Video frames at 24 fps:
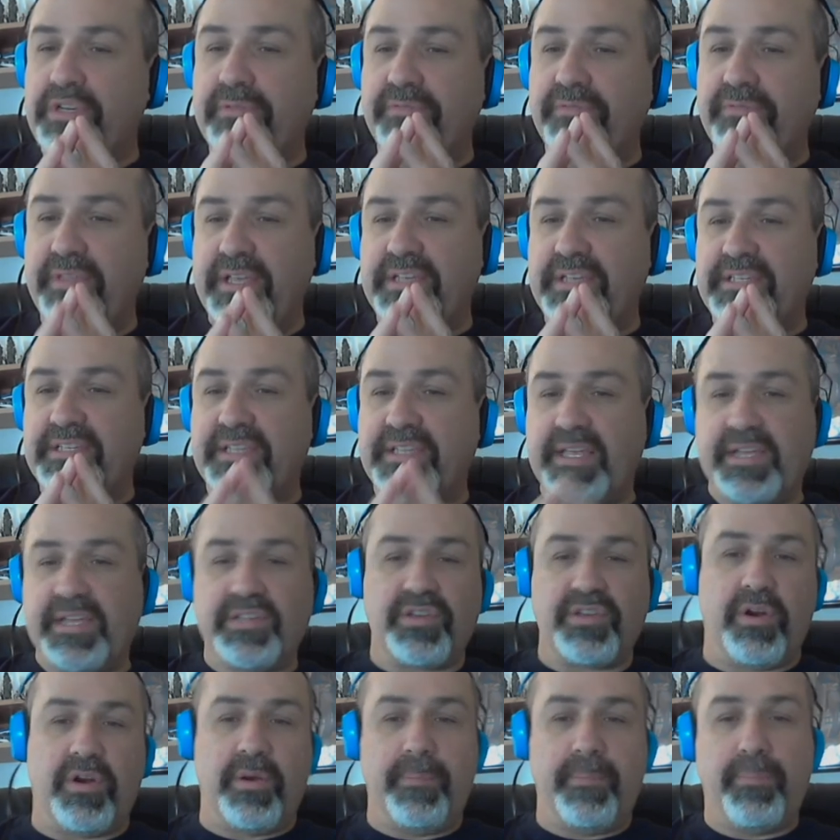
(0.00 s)
of these
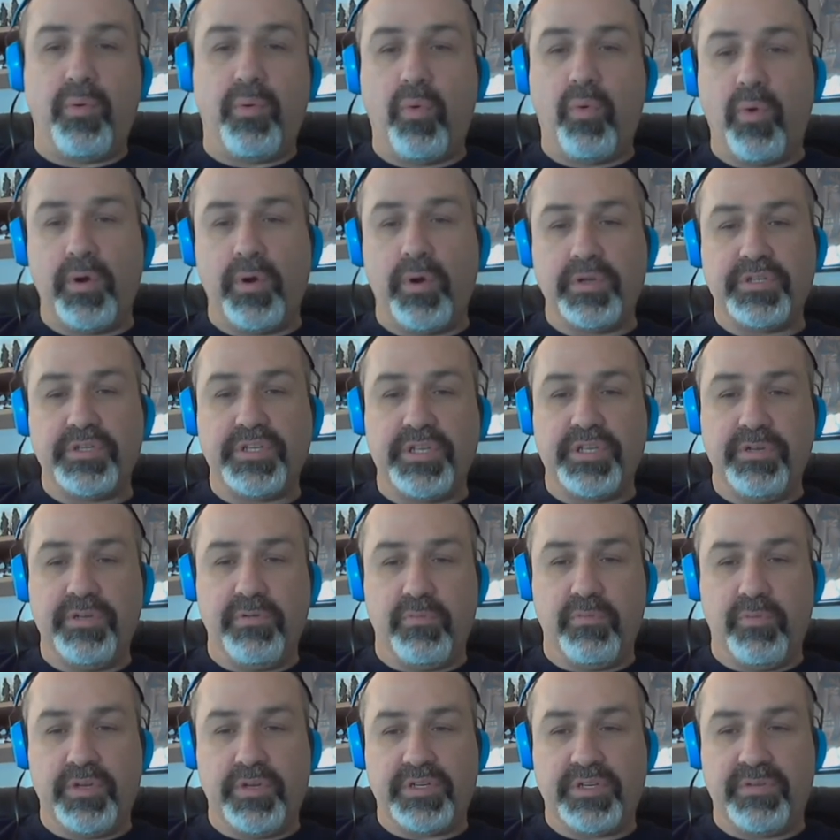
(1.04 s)
things are important to you
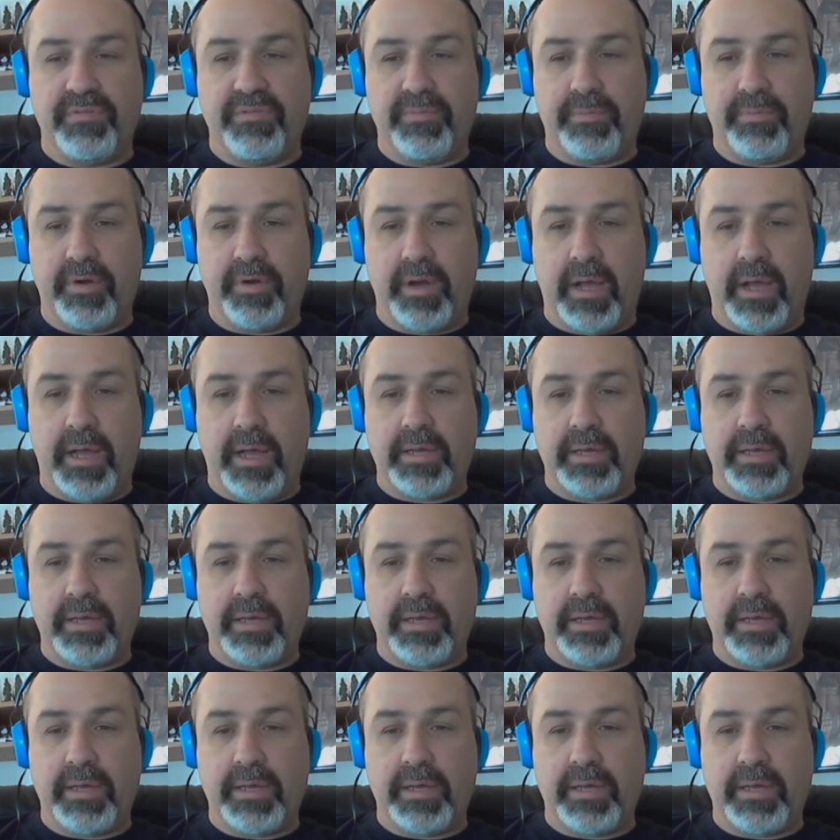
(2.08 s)
and which of them are not.